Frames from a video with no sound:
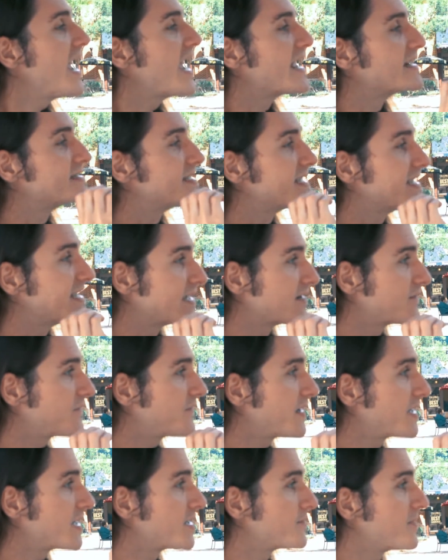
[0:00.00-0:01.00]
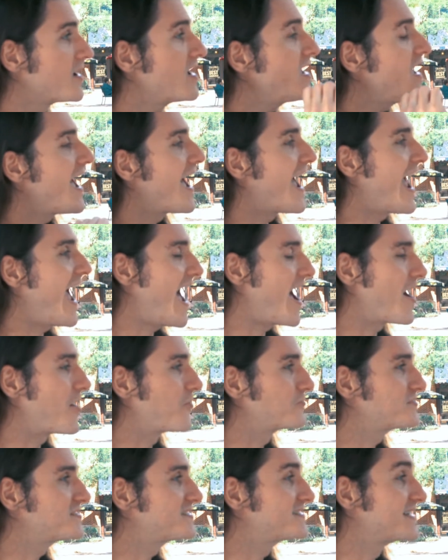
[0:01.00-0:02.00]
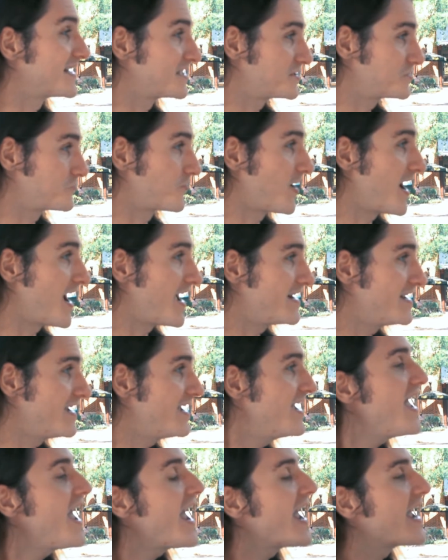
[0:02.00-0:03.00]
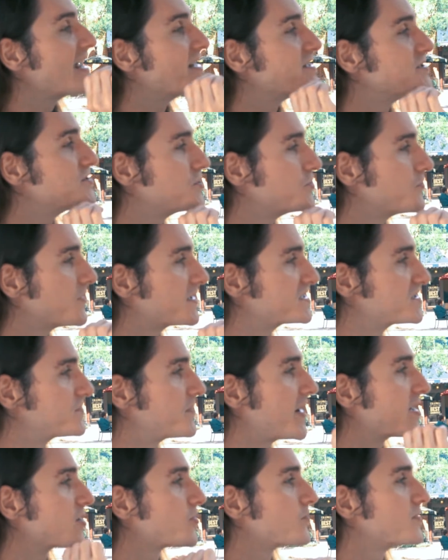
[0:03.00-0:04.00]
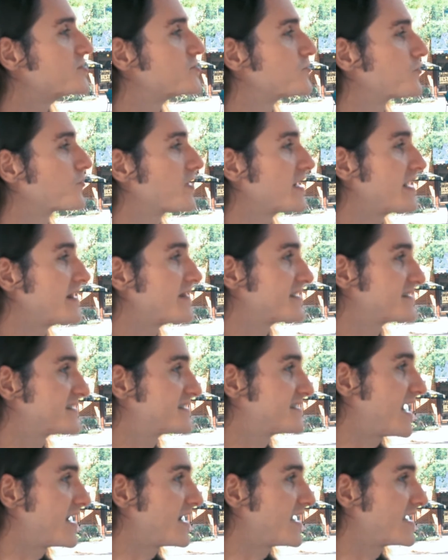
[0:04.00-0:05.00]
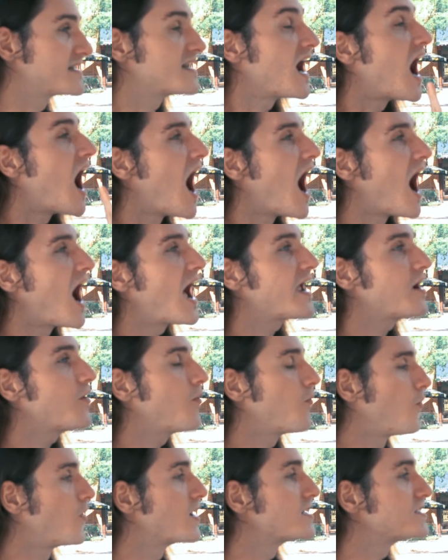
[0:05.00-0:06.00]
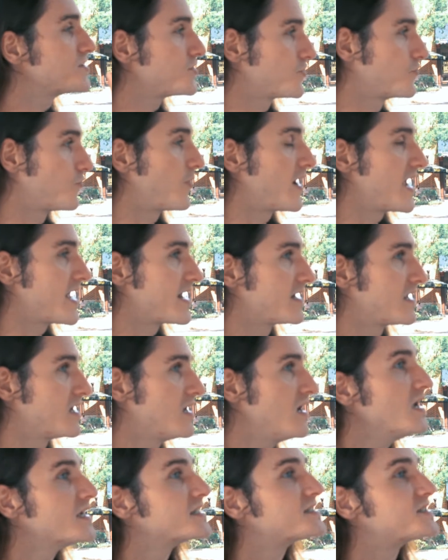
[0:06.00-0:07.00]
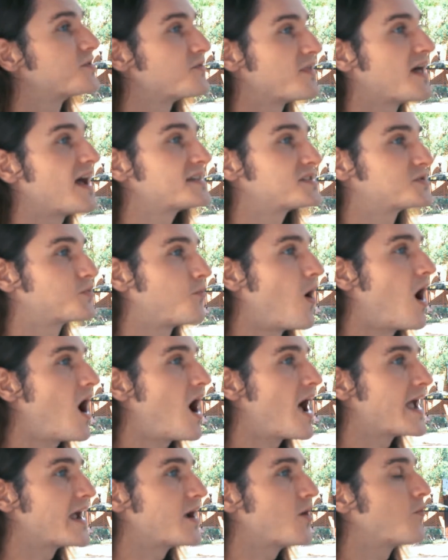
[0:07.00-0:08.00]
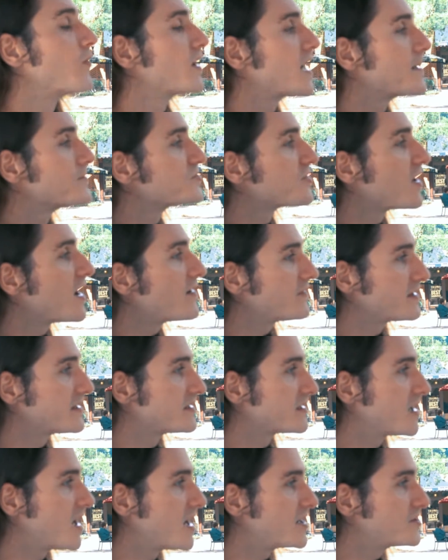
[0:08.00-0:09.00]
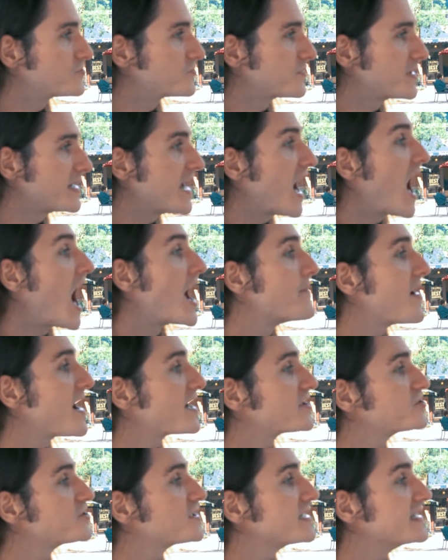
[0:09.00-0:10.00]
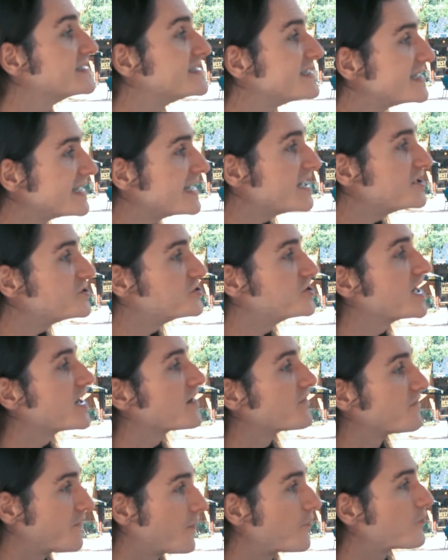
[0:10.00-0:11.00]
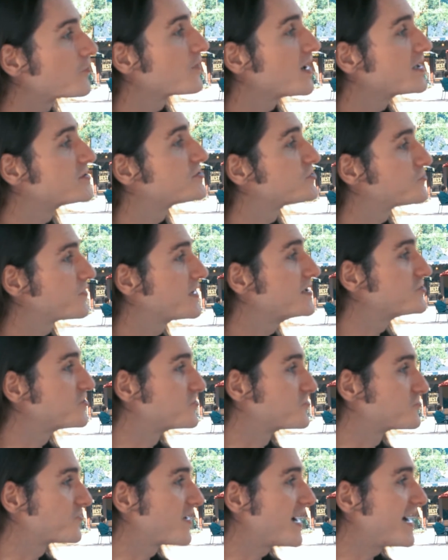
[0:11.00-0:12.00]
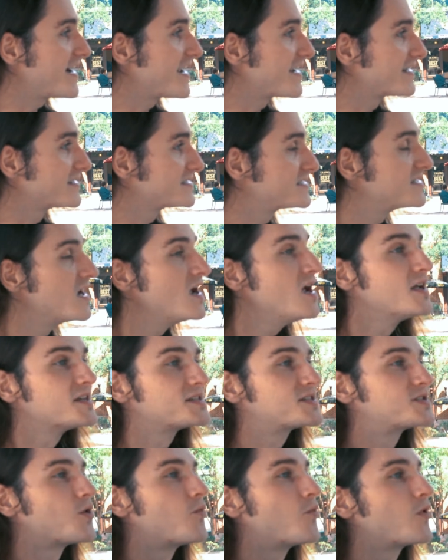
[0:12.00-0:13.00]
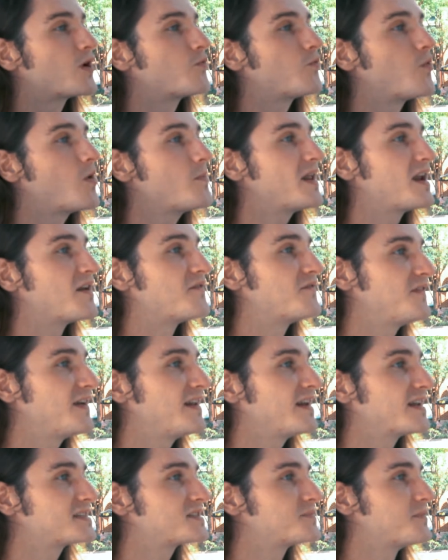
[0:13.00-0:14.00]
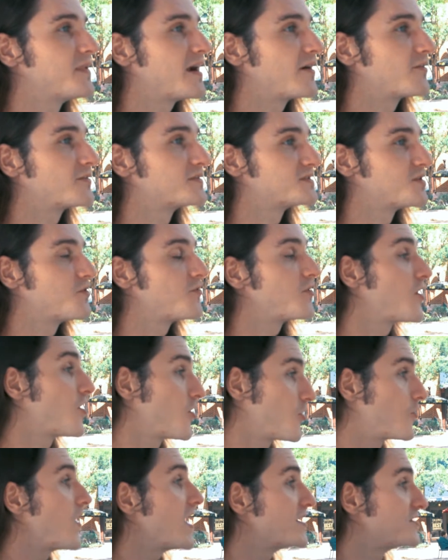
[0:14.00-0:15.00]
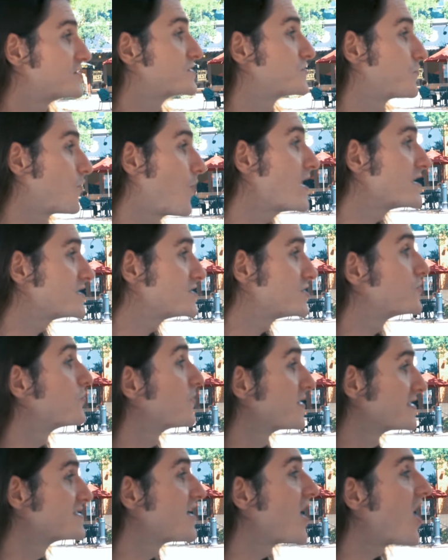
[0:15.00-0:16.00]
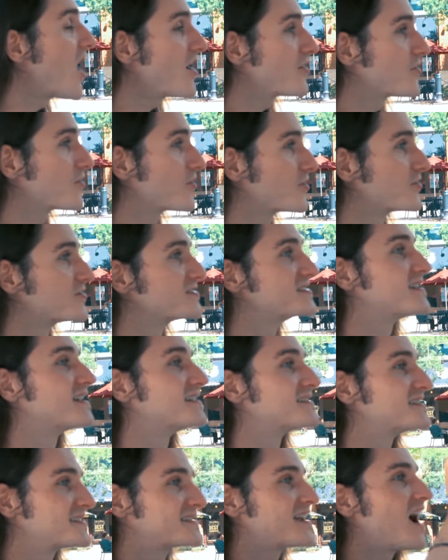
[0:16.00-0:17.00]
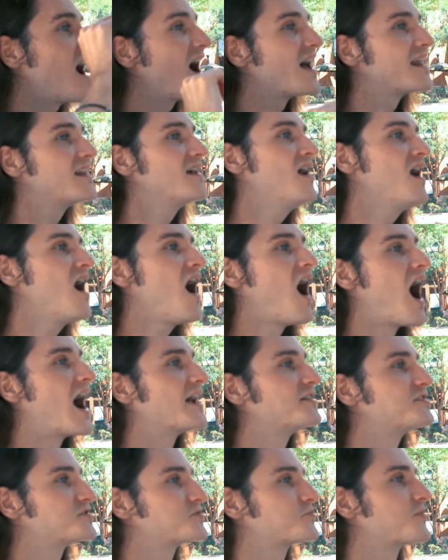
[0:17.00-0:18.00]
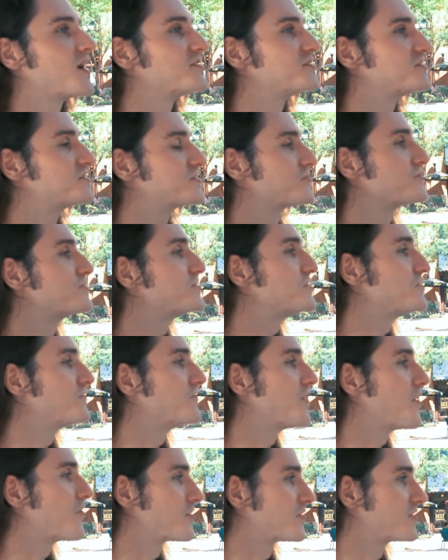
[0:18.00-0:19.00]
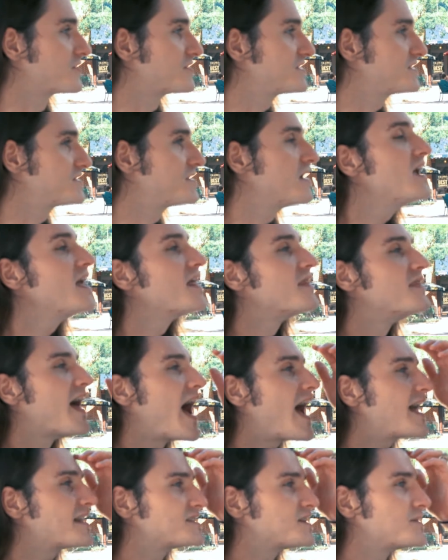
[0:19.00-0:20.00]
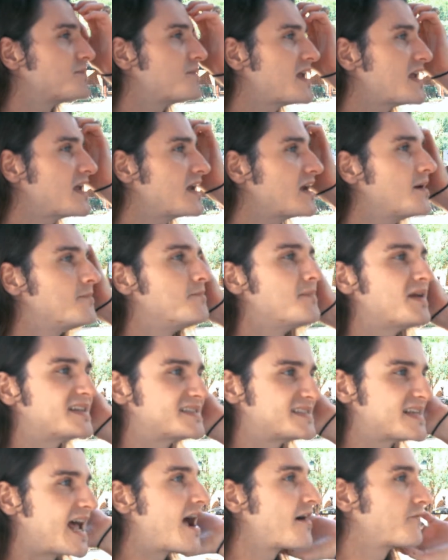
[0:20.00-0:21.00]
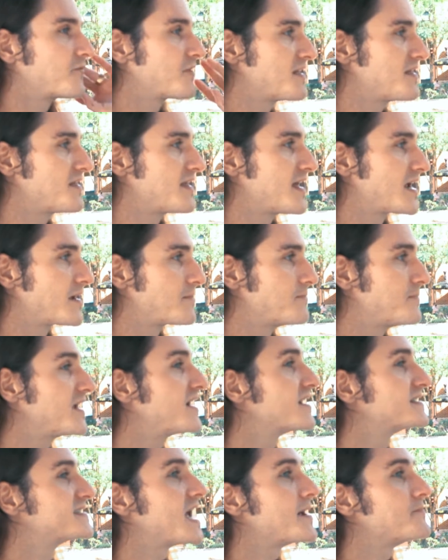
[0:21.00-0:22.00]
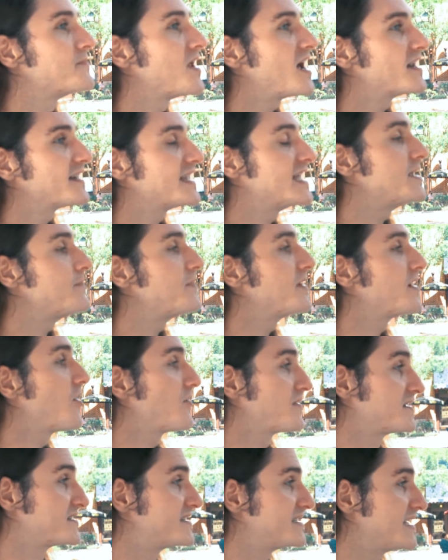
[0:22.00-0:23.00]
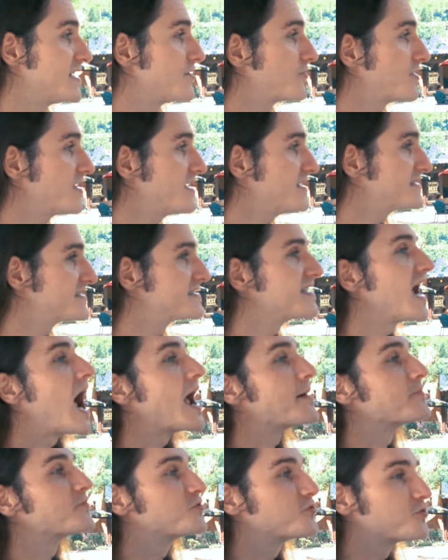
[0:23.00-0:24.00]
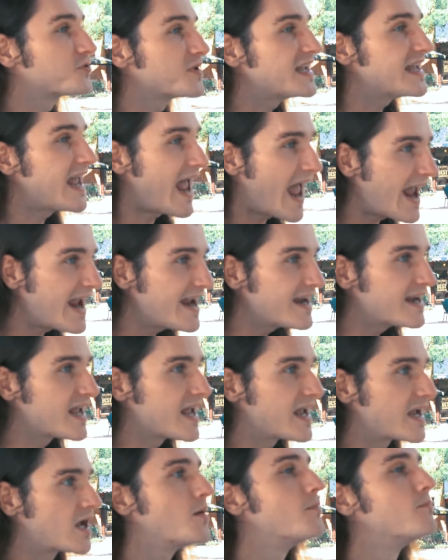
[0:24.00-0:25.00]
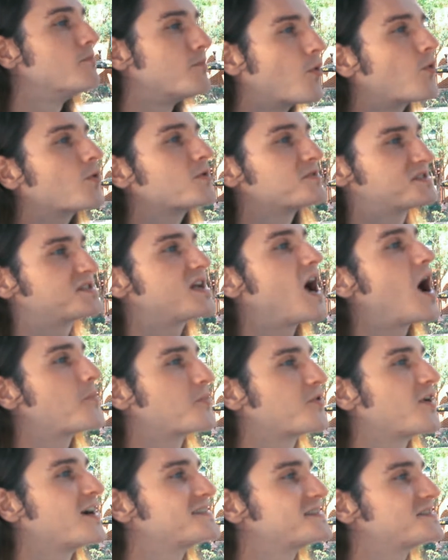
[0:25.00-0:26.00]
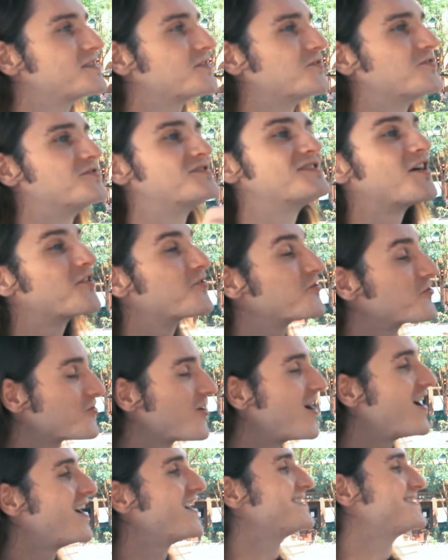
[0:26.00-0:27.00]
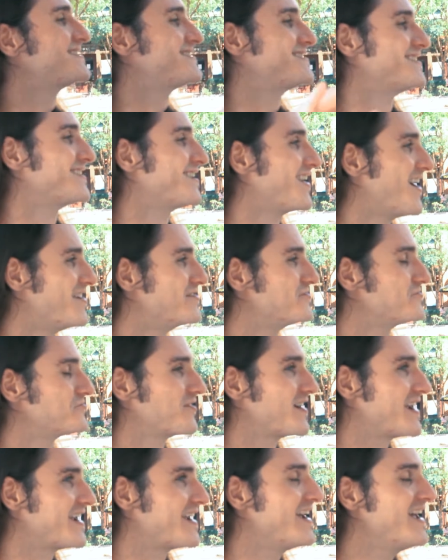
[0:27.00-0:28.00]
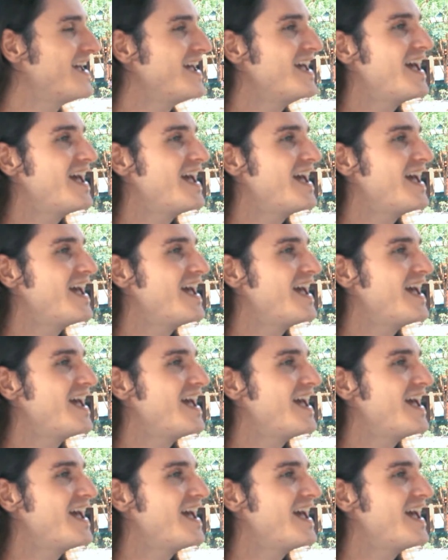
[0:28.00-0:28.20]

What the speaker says: and to give him a house that is red and to expand our majority in the Senate. I want to win. So that's why when I'm traveling the country, I'm actually teaching voter registration trainings. So when a woman in Phoenix, Arizona, who I just went to and taught her says, Scott, I just registered 2 voters. That to me means everything because I'm not keeping all the secrets. I'm creating more Scott Presslers across the country.